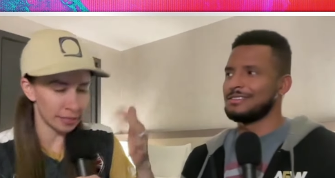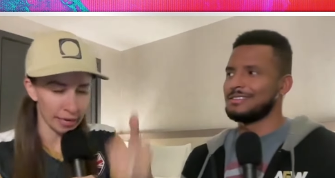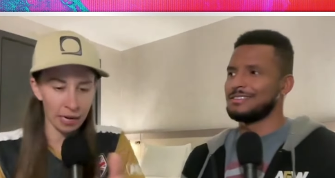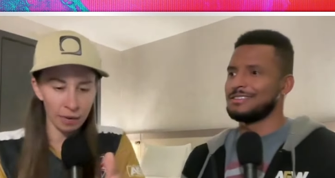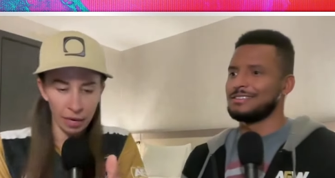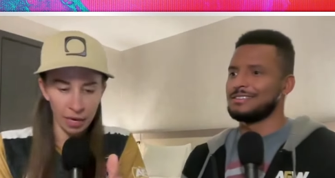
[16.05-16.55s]

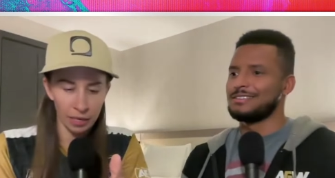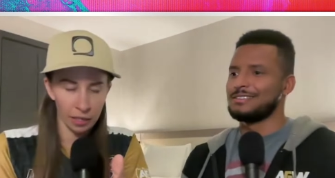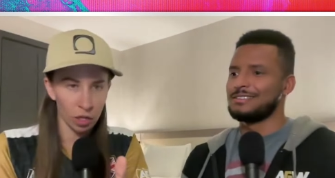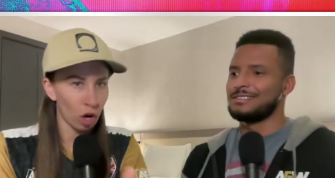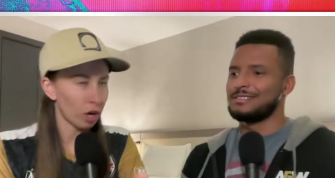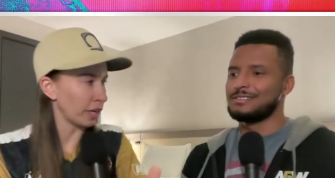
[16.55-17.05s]
Speaker 1: Dynamite
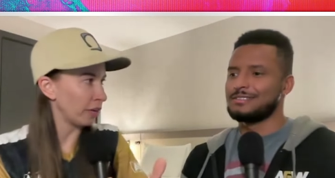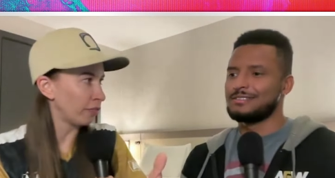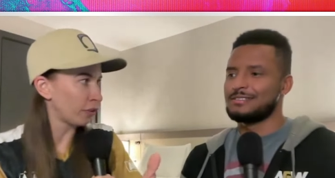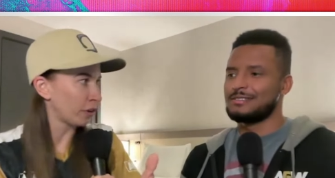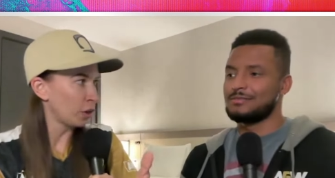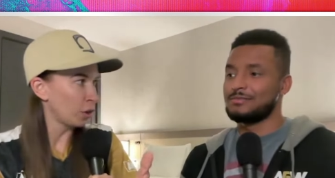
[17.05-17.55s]
in
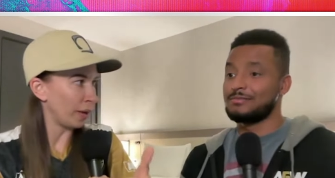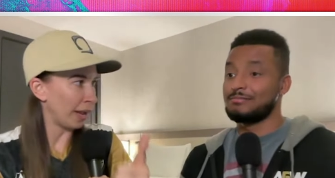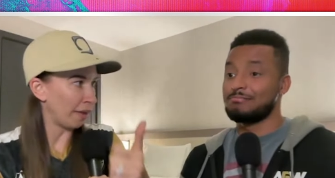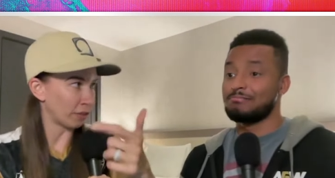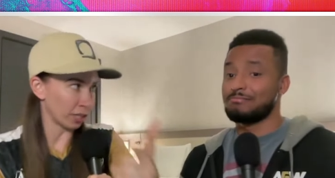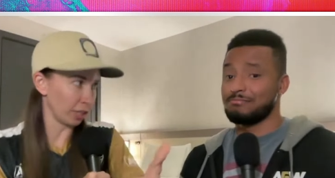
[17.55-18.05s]
Cardiff. We
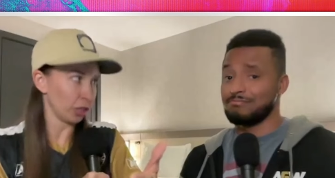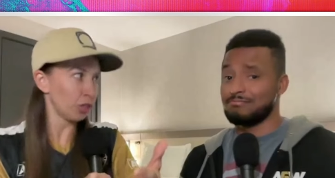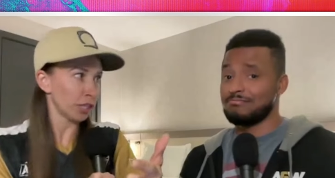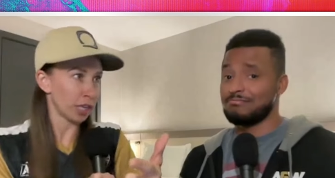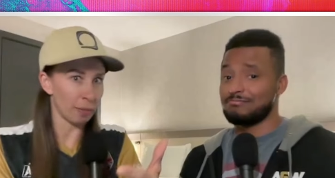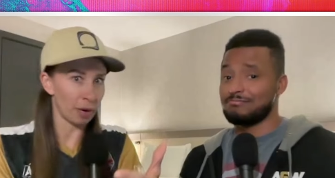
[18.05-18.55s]
have
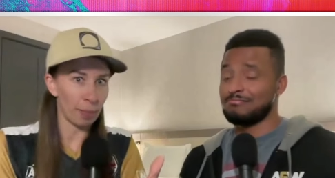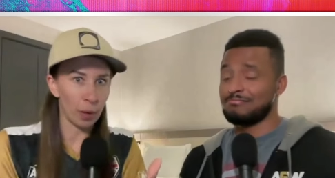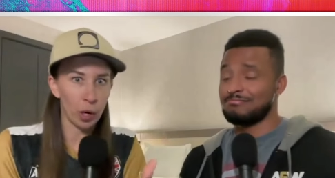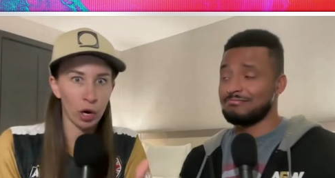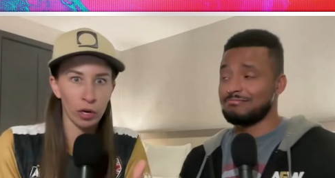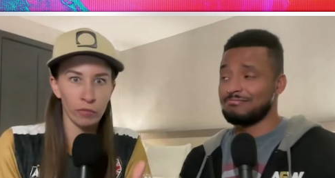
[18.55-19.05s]
Collision coming up
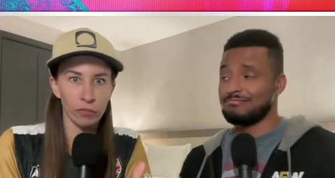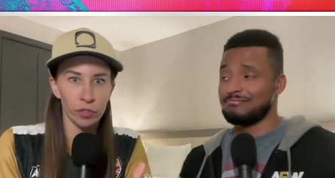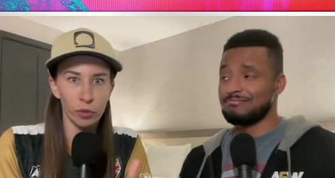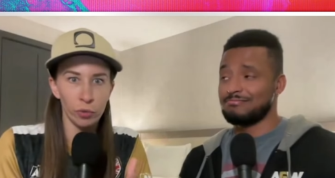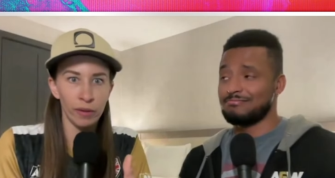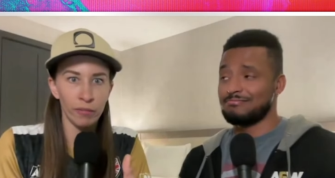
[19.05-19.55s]
in Cardiff,
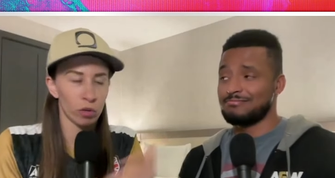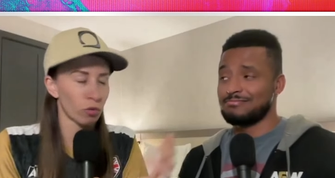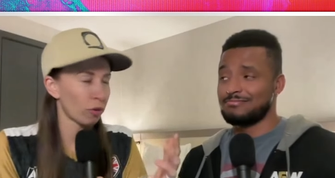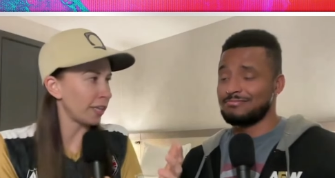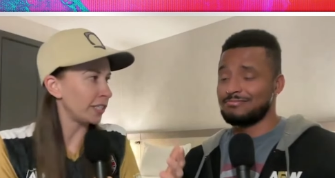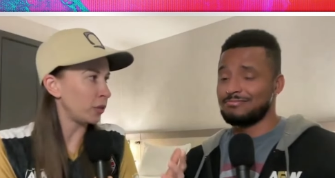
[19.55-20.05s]
too. We have a
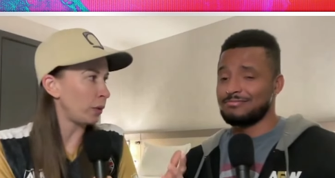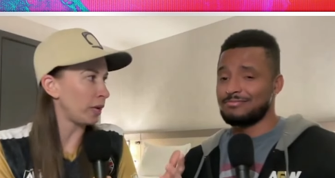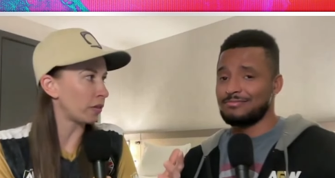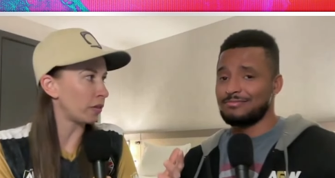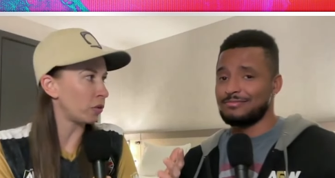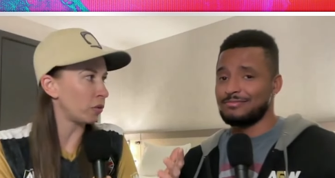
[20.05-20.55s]
crazy
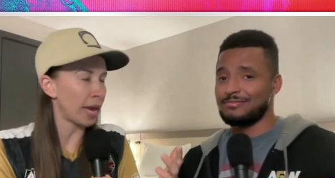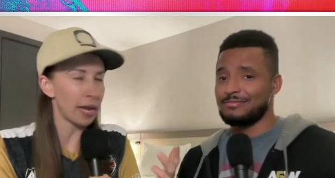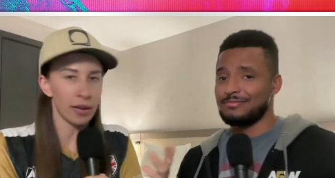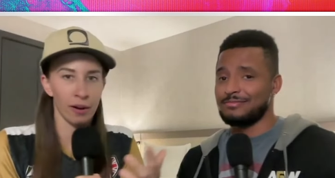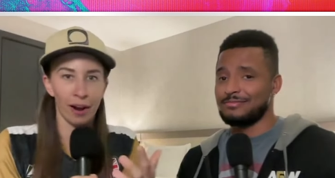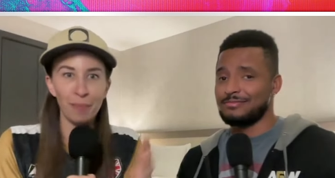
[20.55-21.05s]
week in the UK
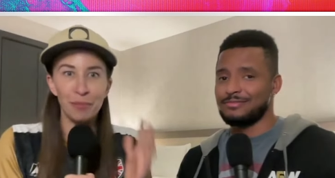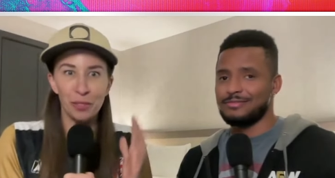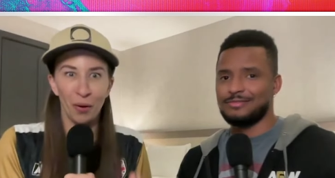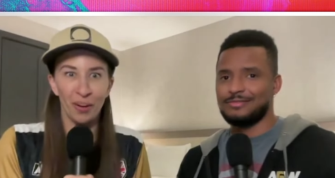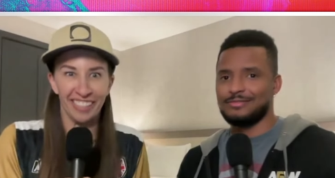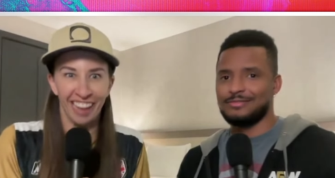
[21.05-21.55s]
here. I'm
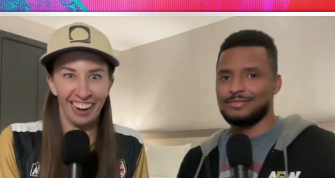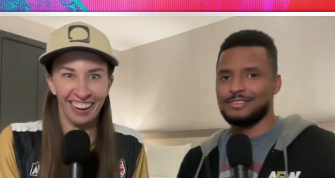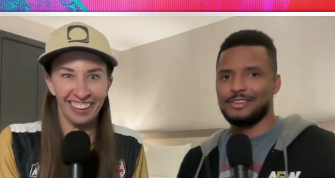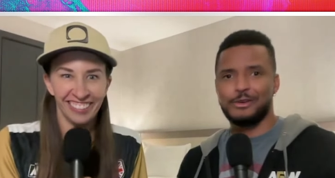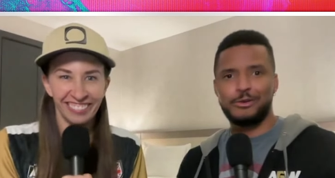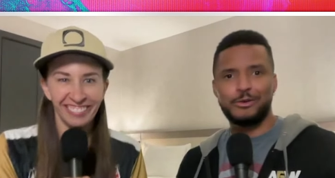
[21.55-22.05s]
so
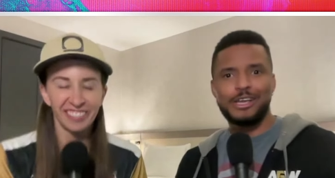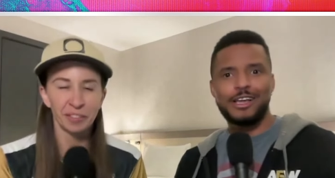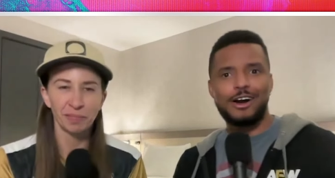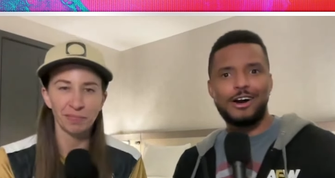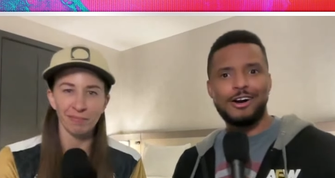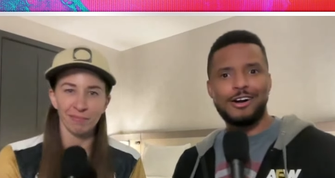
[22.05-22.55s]
excited.
Speaker 2: We
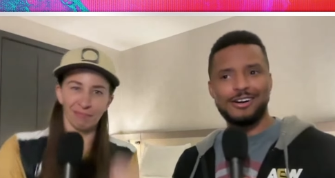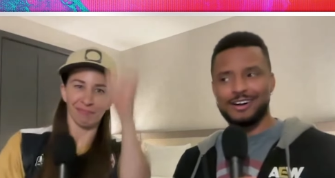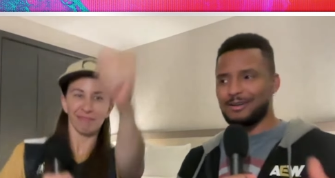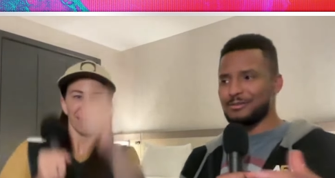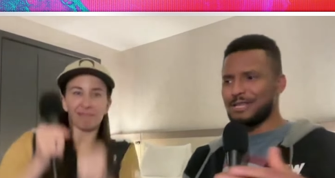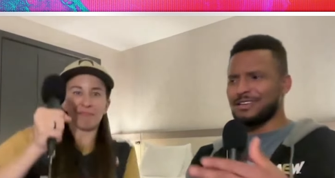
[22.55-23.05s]
are.
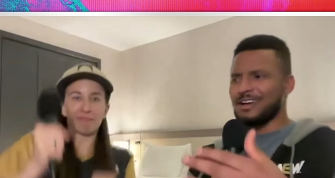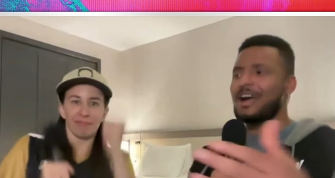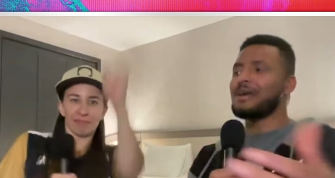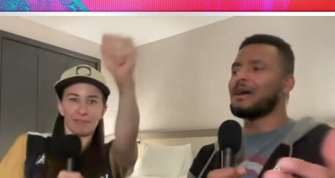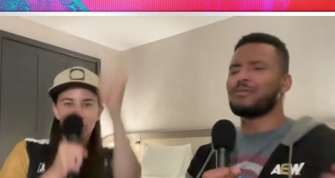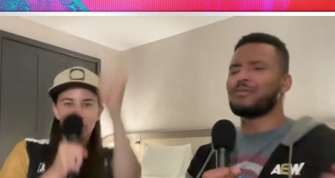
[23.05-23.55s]
I uh, mean, look,
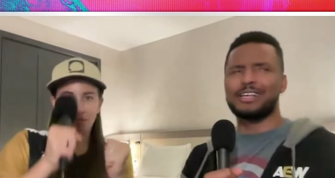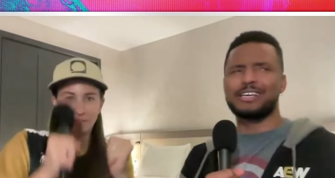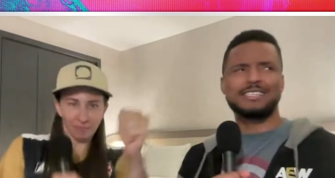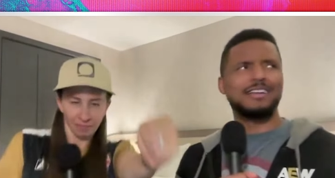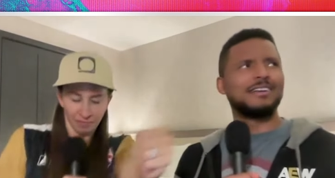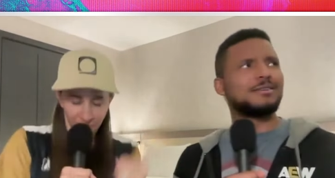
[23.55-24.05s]
I, am really
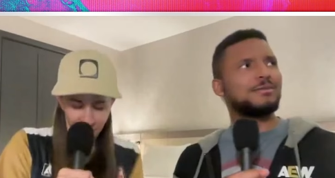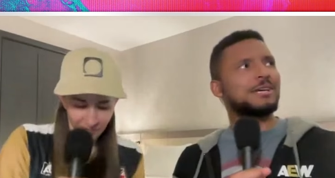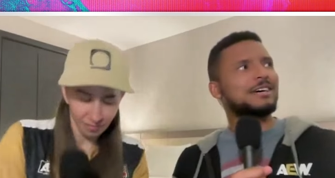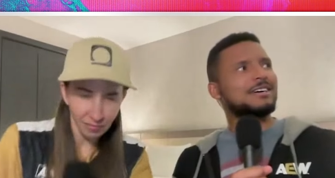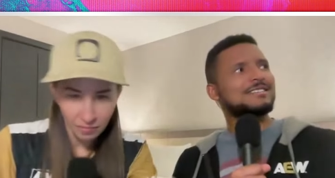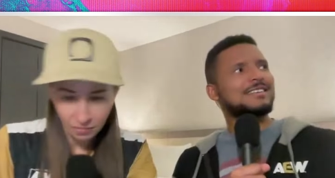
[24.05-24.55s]
excited
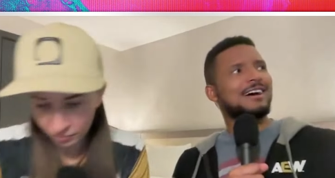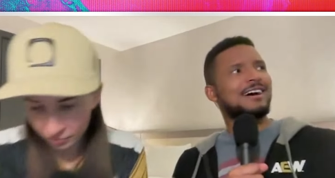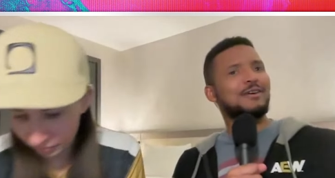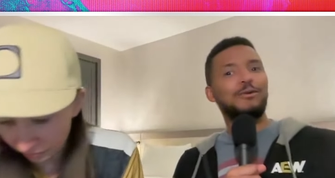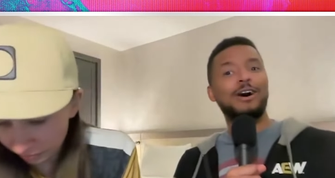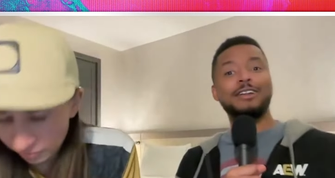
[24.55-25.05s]
because,
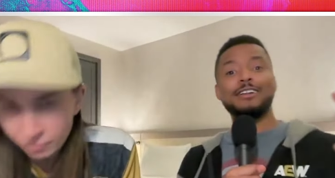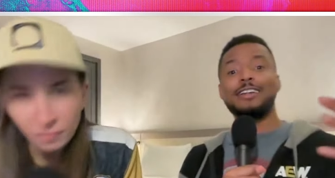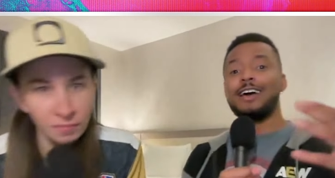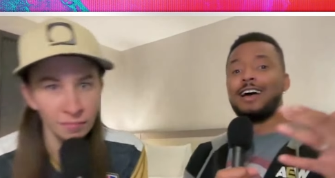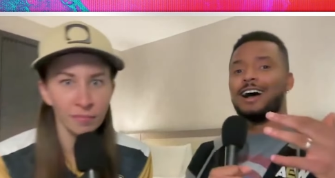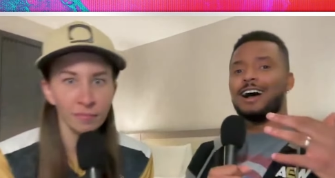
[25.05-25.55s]
uh, one,
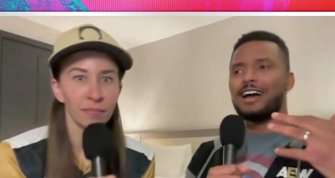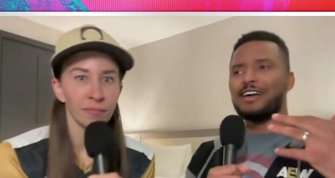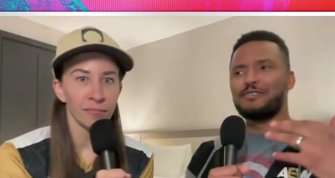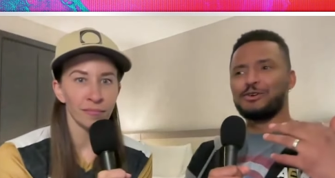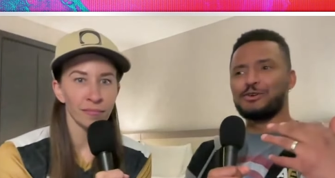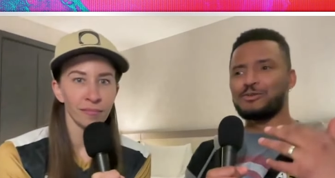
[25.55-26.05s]
uh,
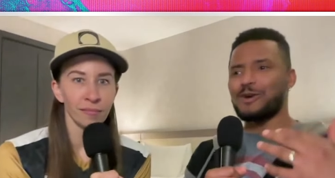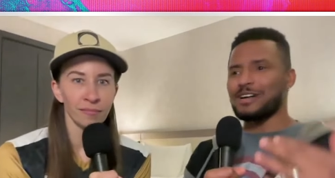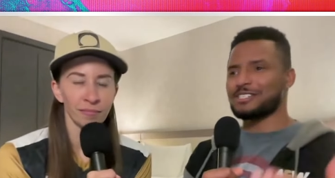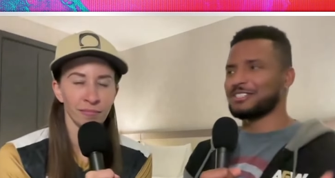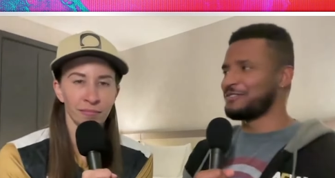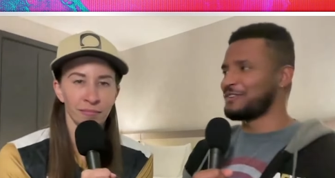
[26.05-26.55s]
if you're
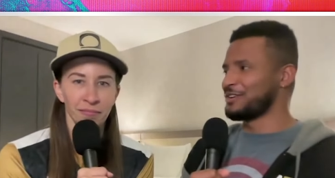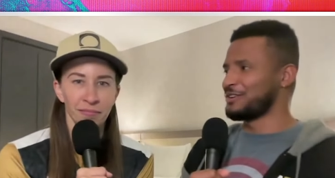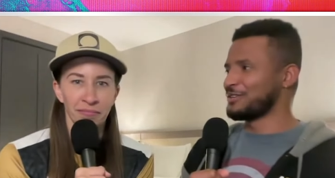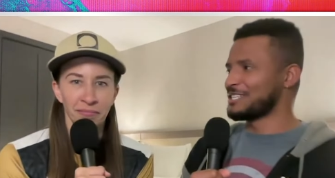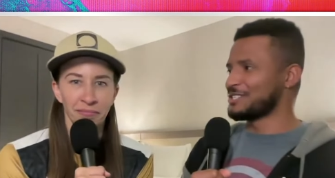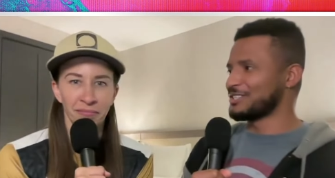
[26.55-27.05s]
watching the
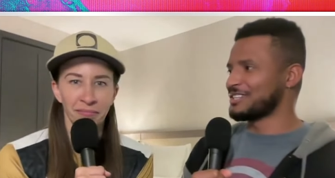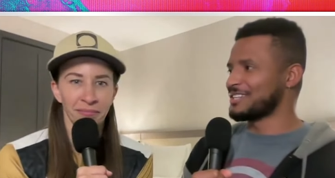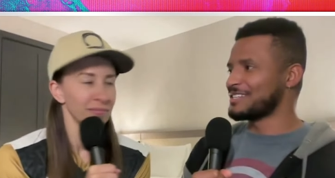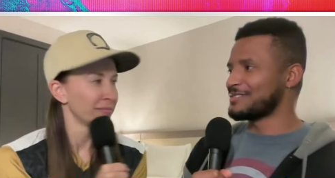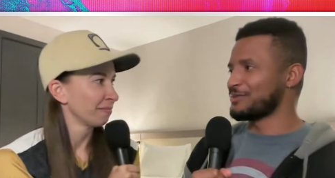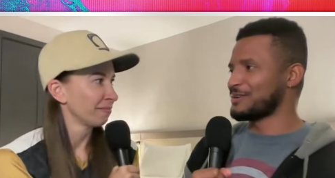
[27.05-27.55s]
video edition of
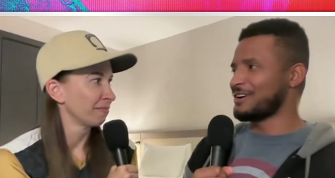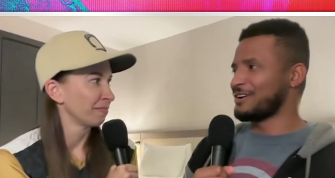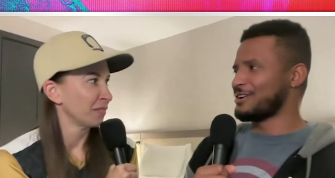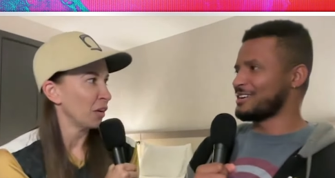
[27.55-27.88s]
this, we are